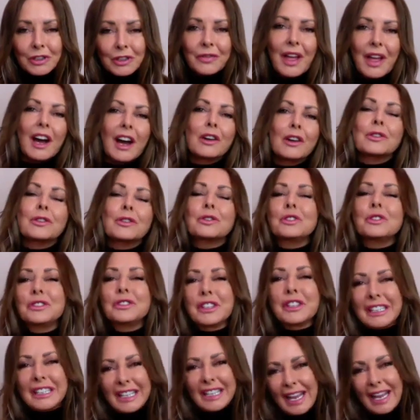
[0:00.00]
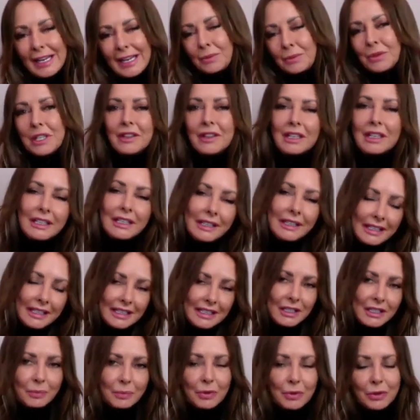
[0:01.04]
that are all the games and the
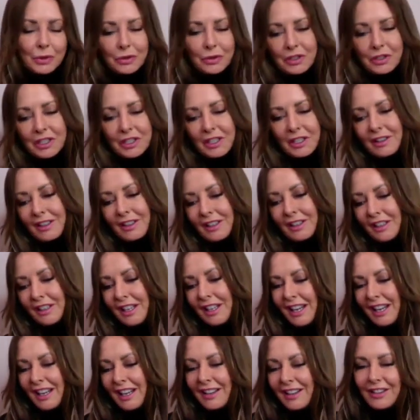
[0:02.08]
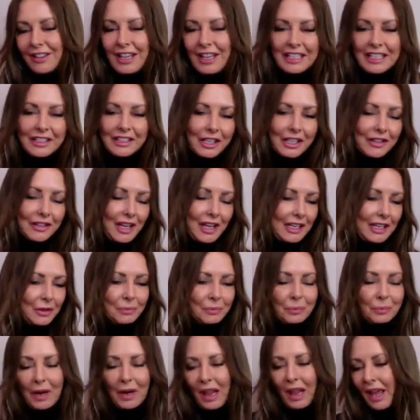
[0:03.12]
leaderboards and the things that they can
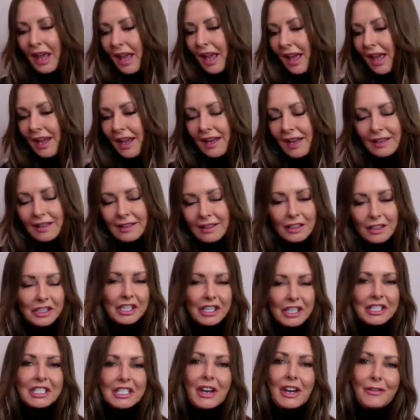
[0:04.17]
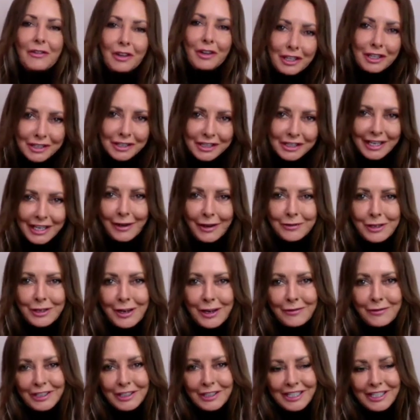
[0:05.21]
play, and the certificates after
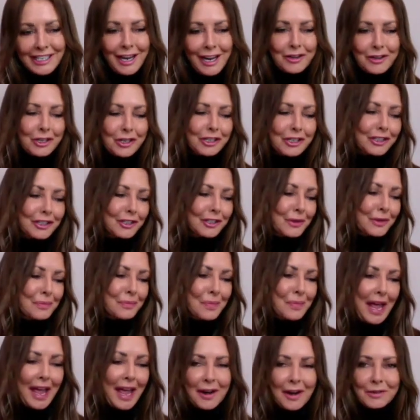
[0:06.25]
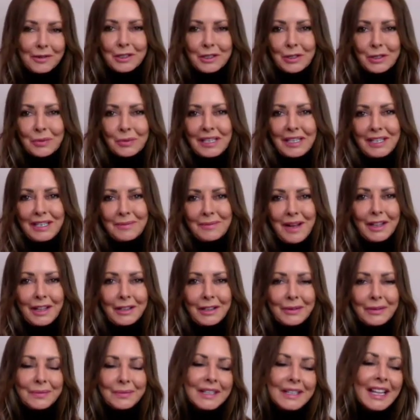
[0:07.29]
every session, and parents, we email
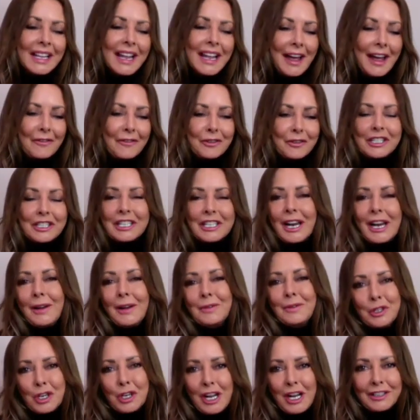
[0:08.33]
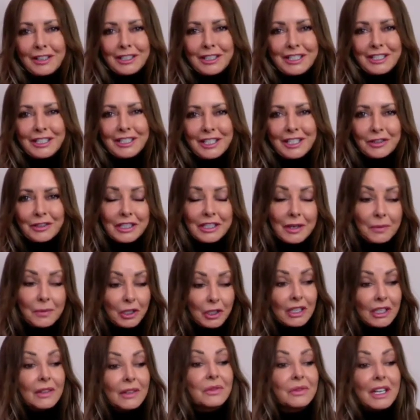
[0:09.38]
them every time the child has done something.
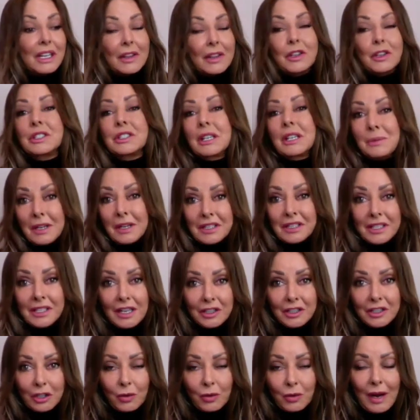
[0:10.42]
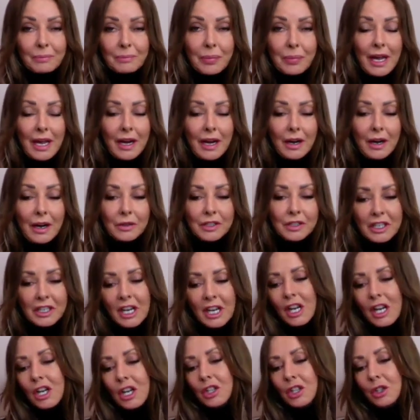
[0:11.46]
You can get those emails sent to grandparents.
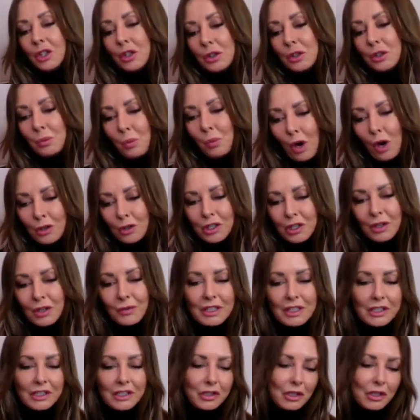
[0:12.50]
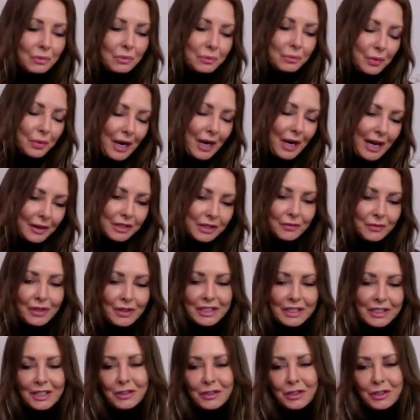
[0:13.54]
You can watch the videos, you can browse the
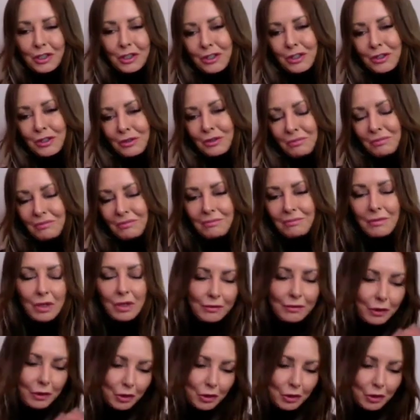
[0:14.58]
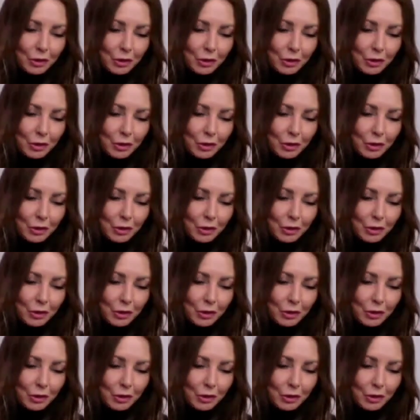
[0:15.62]
videos, you can move your